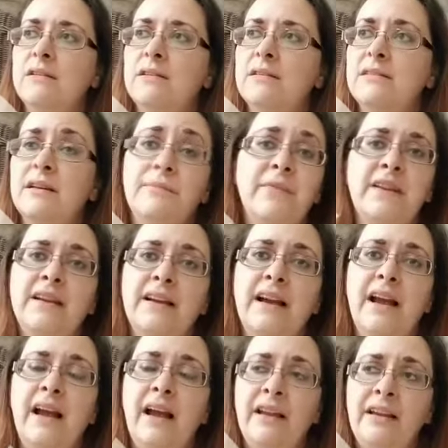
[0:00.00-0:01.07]
something
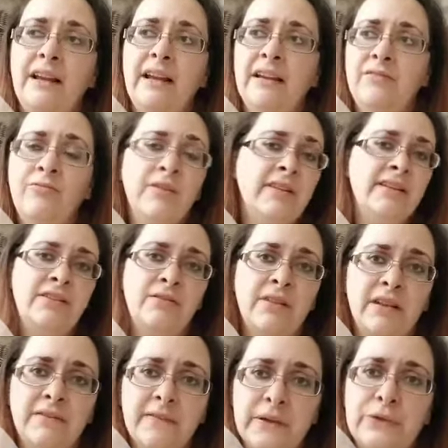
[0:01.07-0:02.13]
I, I really don't
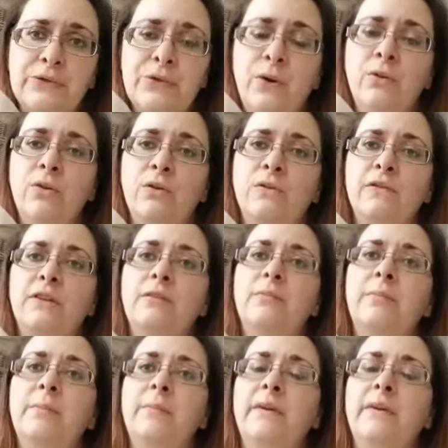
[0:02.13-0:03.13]
have control over.